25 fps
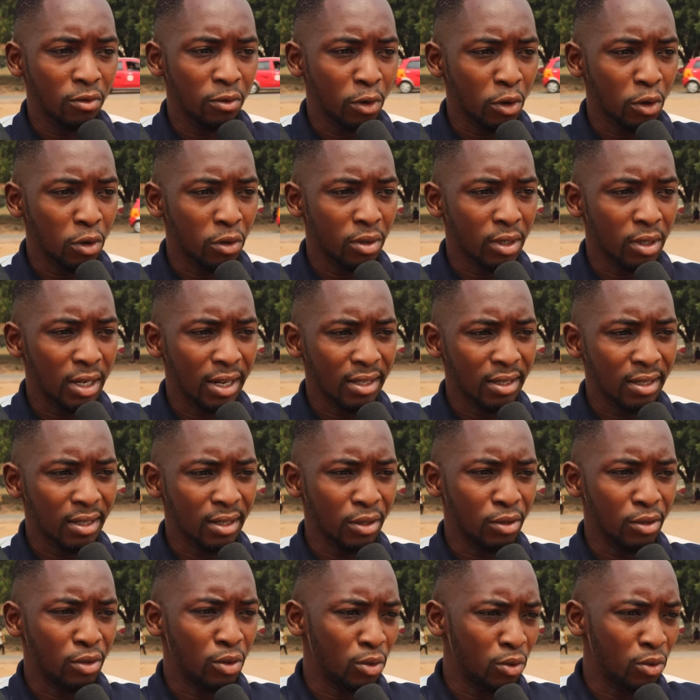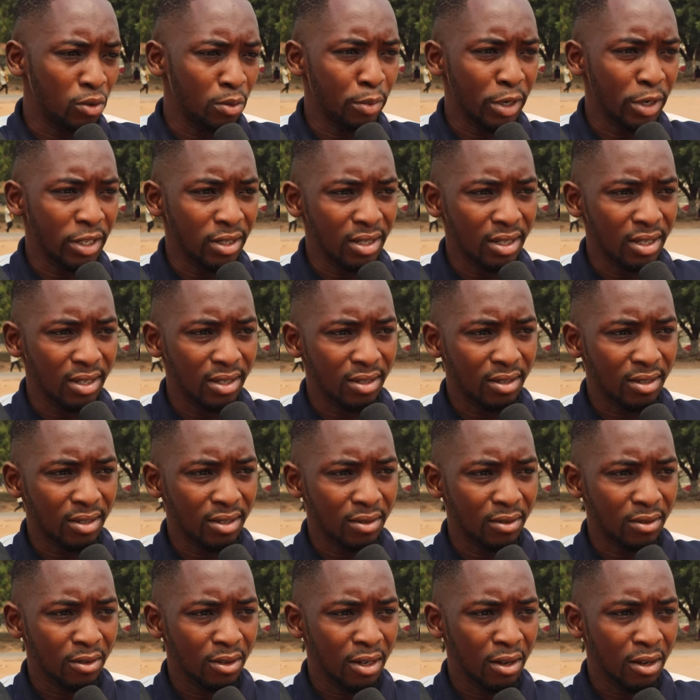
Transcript: vote, I think, two presidents,